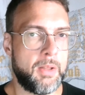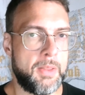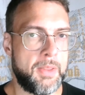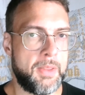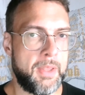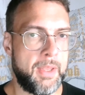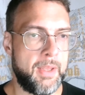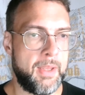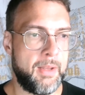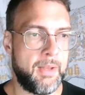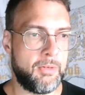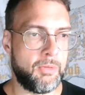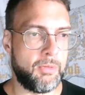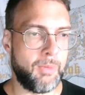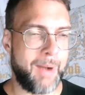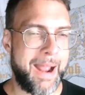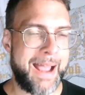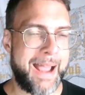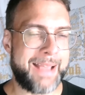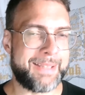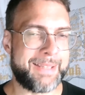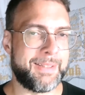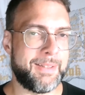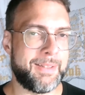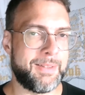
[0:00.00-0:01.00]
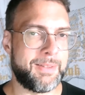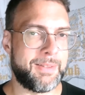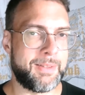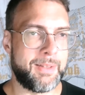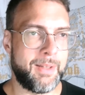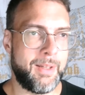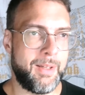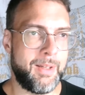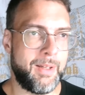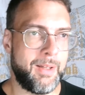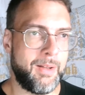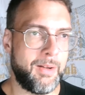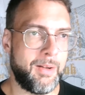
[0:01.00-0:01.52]
the grasses
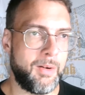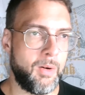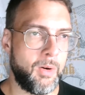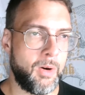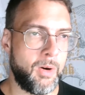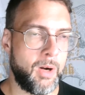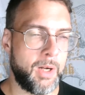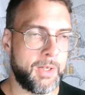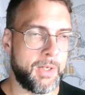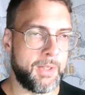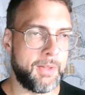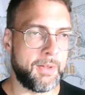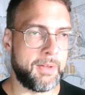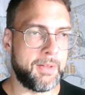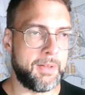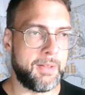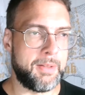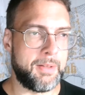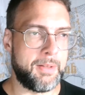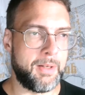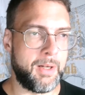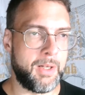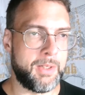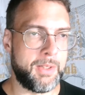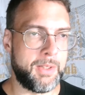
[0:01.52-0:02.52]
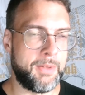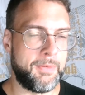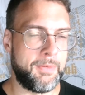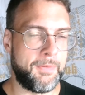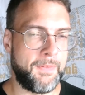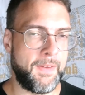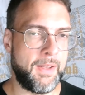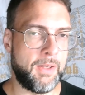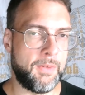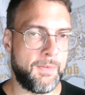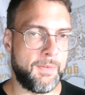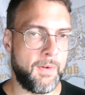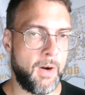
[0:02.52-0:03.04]
or onto the, onto the
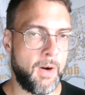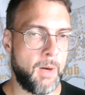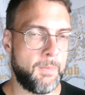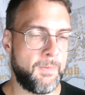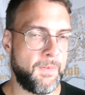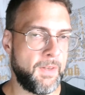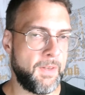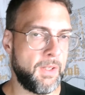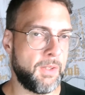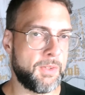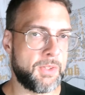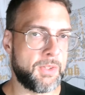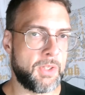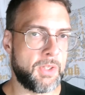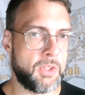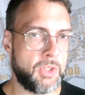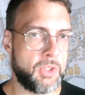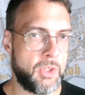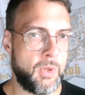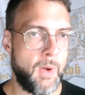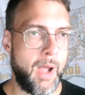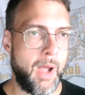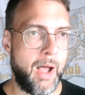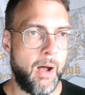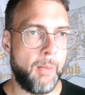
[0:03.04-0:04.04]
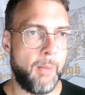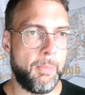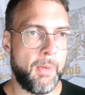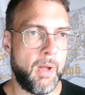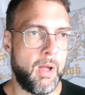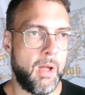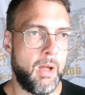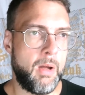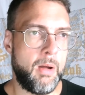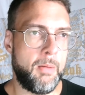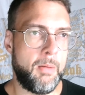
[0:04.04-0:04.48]
field, farm fields to help